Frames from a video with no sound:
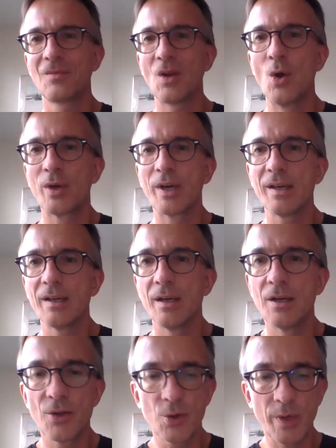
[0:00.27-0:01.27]
Okay,
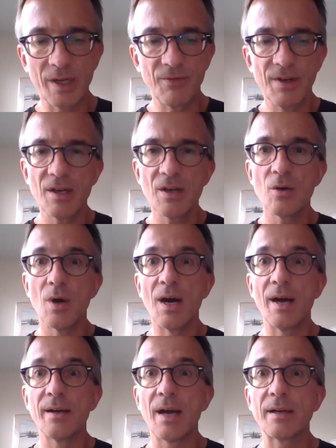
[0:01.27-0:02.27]
another quick video
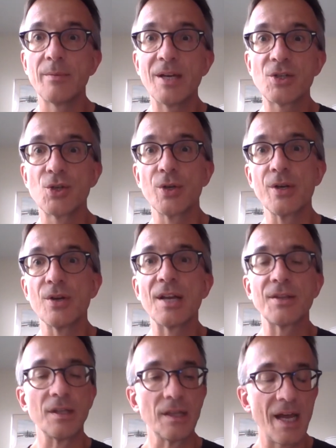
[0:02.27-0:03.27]
on how to make sure you're
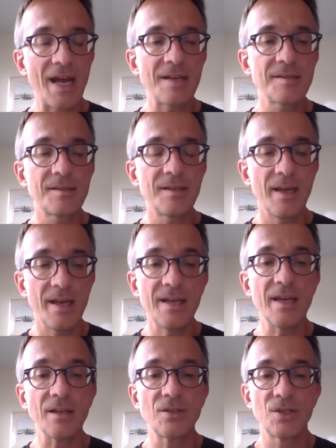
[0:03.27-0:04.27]
not the last
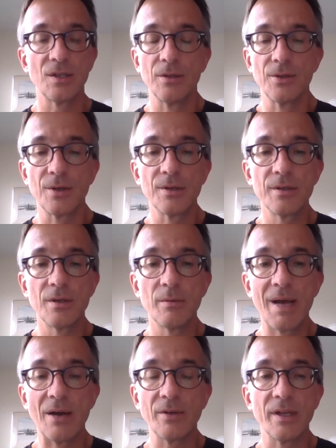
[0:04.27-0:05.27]
idiot to learn
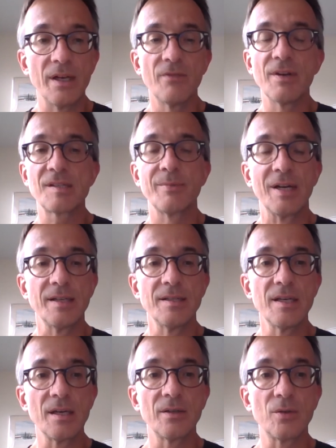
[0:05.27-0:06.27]
about an investment
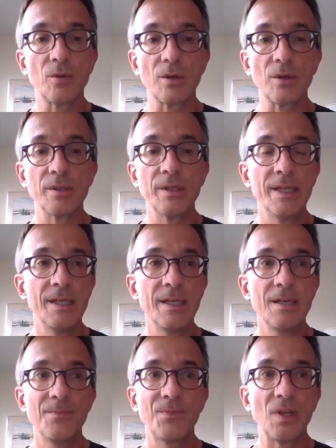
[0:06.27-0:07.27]
idea or
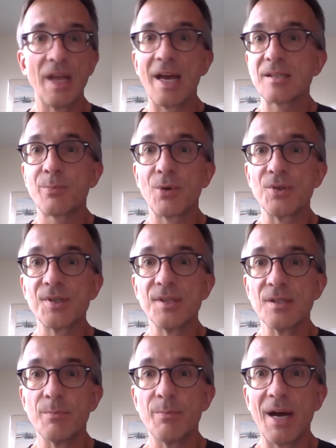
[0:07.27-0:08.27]
the last
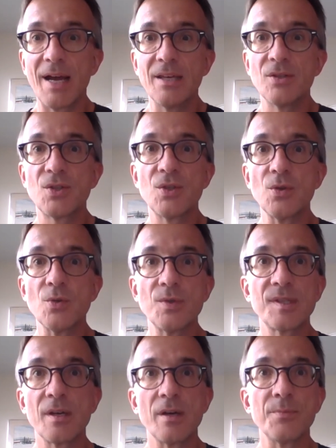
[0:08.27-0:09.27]
person to buy into
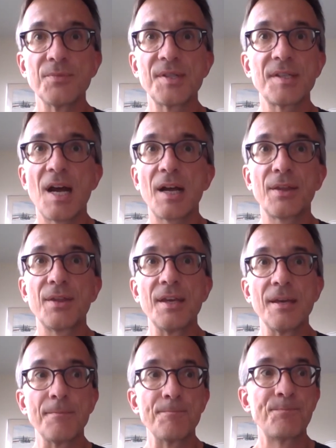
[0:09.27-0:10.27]
some stock
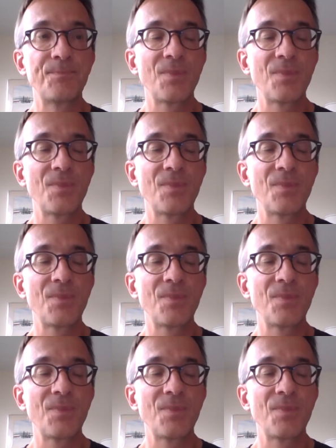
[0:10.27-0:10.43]
theme.